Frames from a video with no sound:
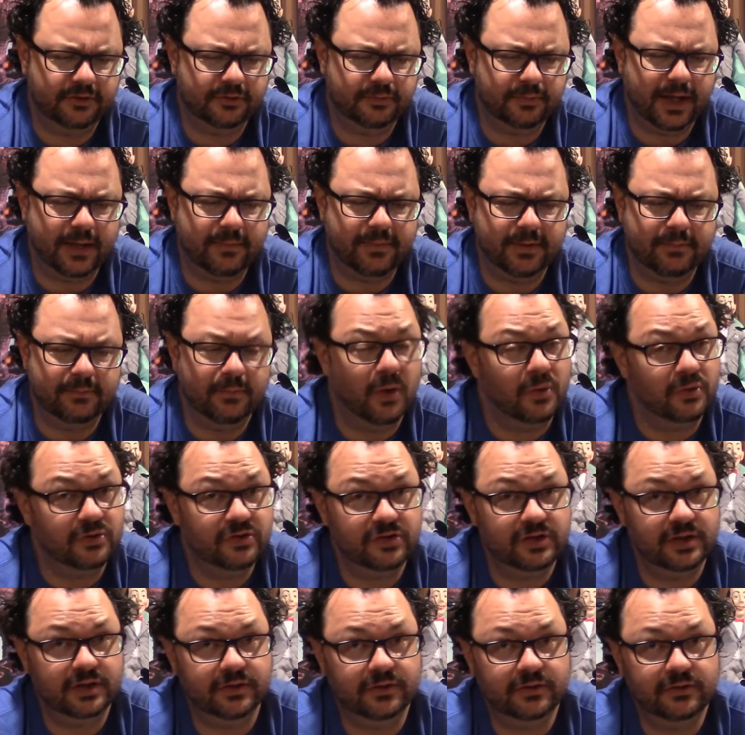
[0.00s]
maybe most
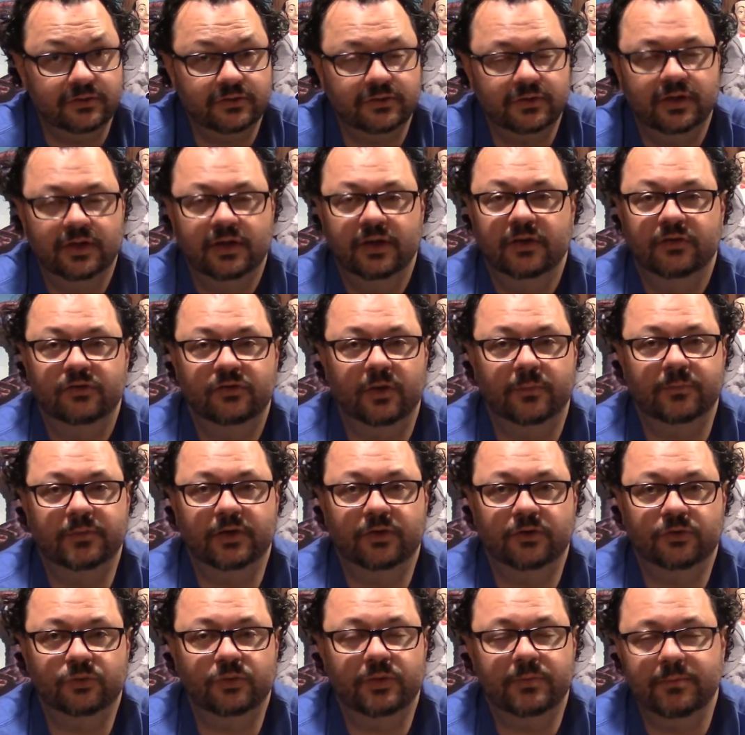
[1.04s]
years. Some
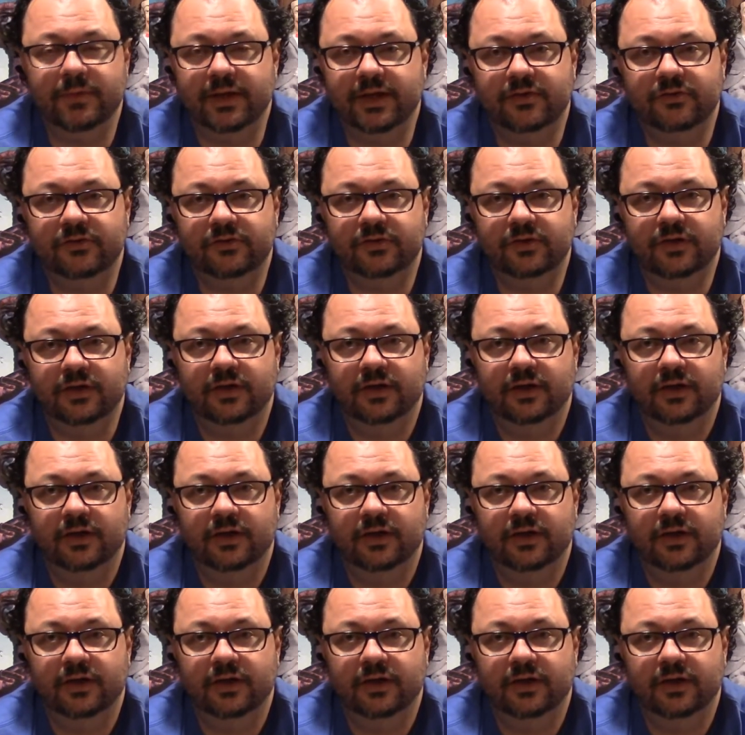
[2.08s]
years we missed.